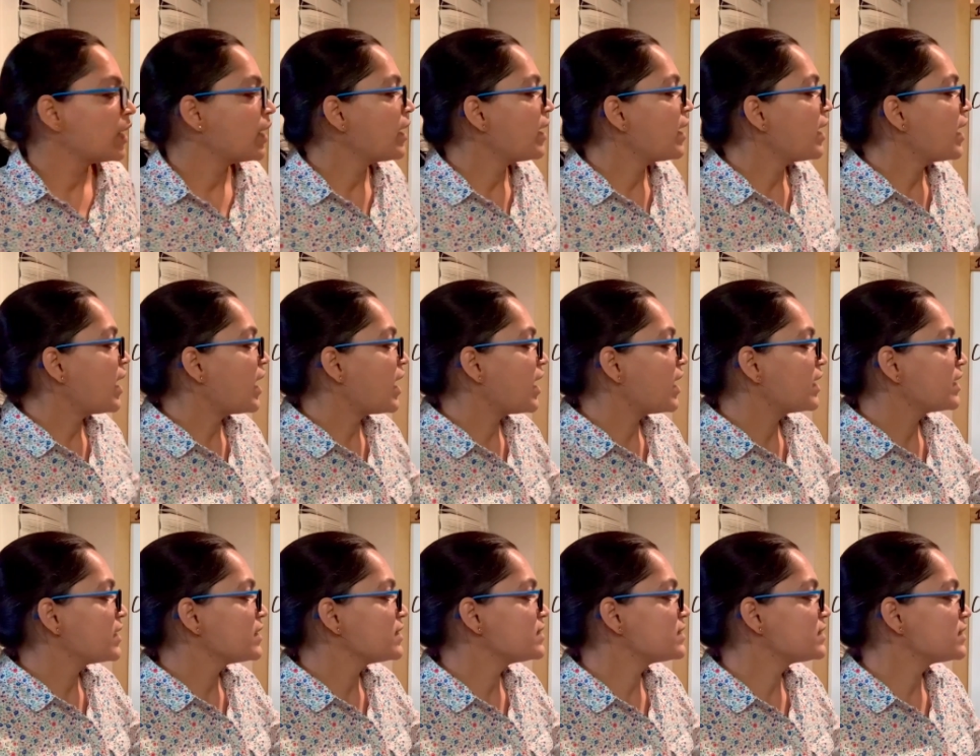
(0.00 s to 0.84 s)
I
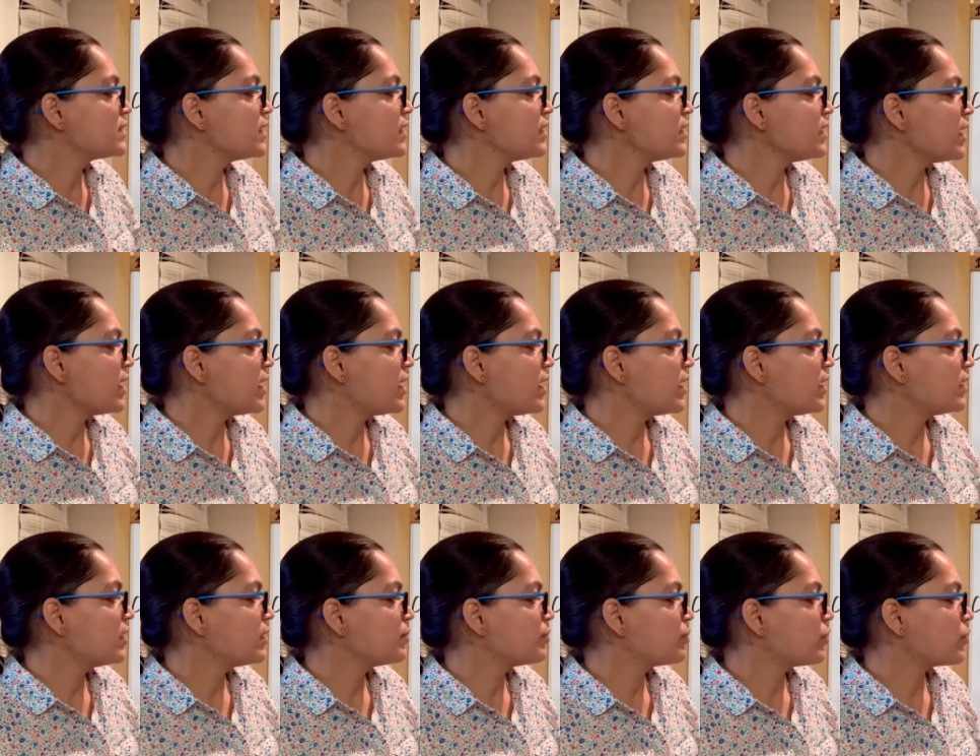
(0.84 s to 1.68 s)
still add
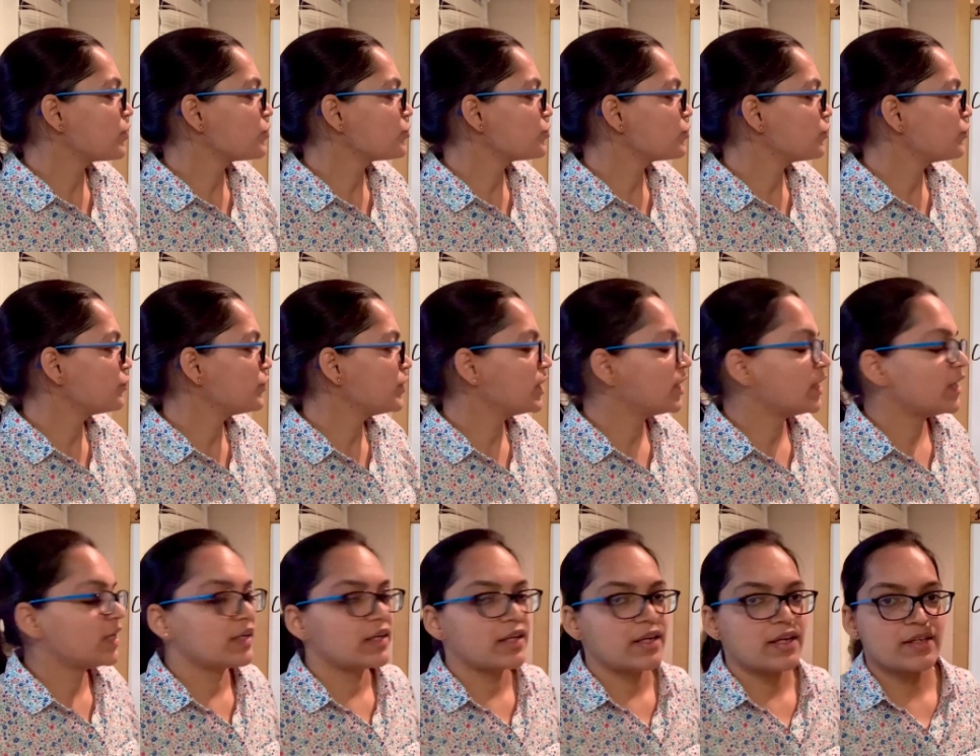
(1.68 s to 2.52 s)
apostrophe and
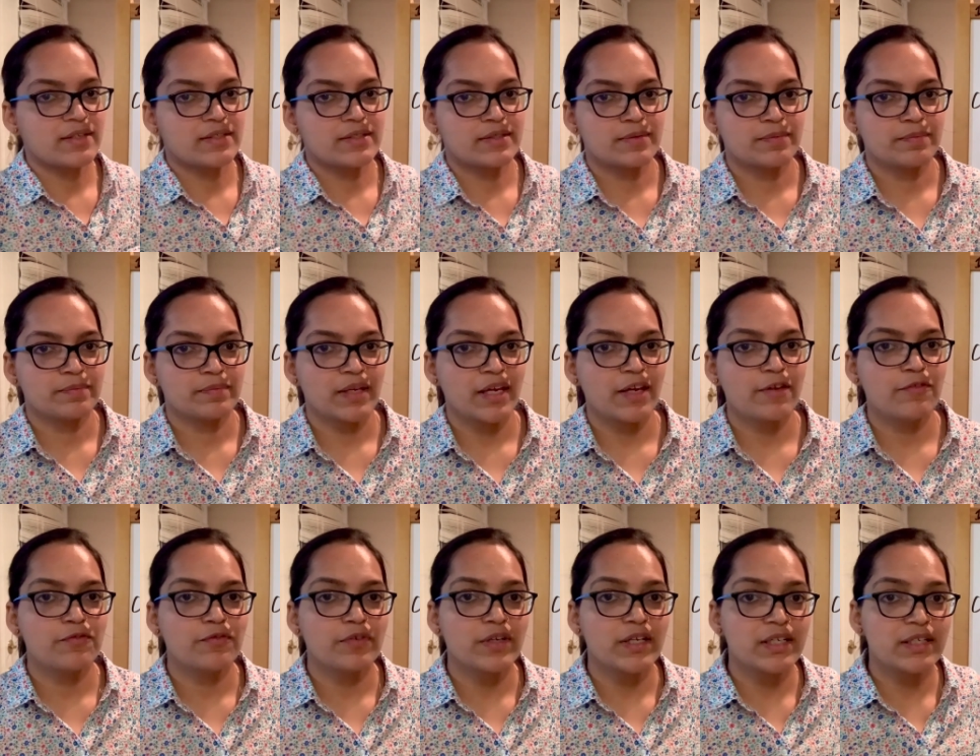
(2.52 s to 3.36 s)
s if
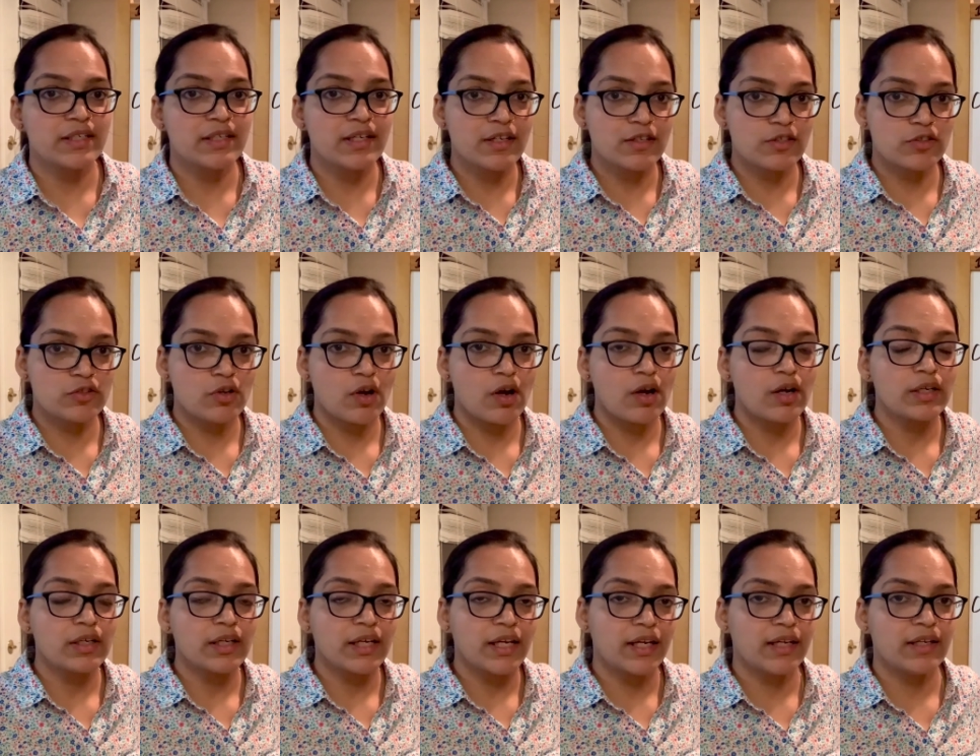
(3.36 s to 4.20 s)
it does not
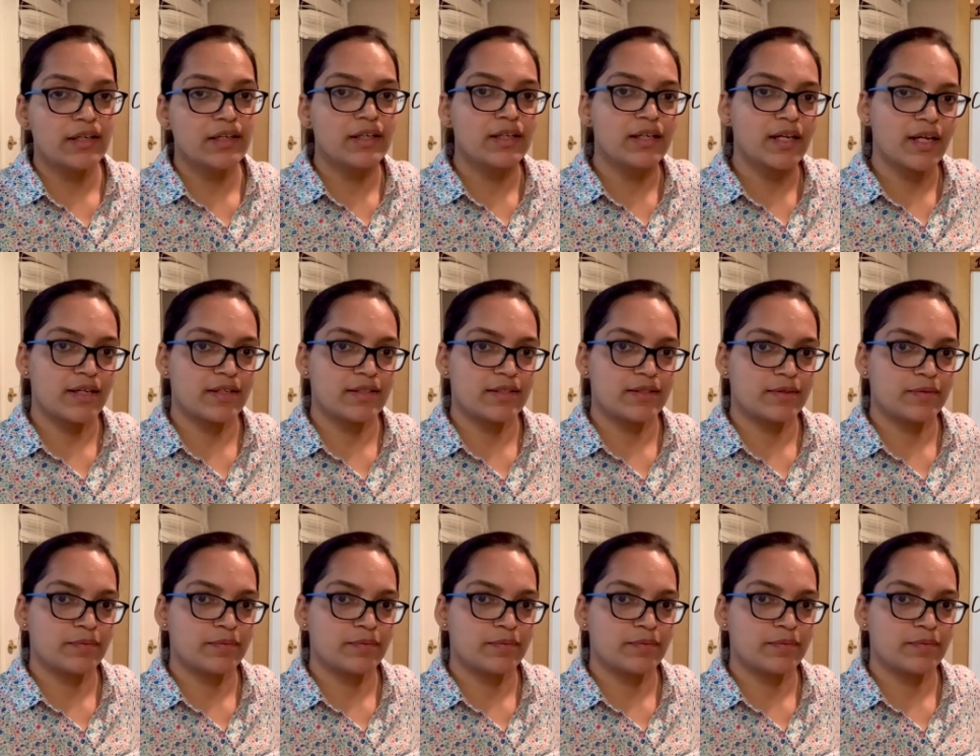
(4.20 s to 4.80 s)
end in s.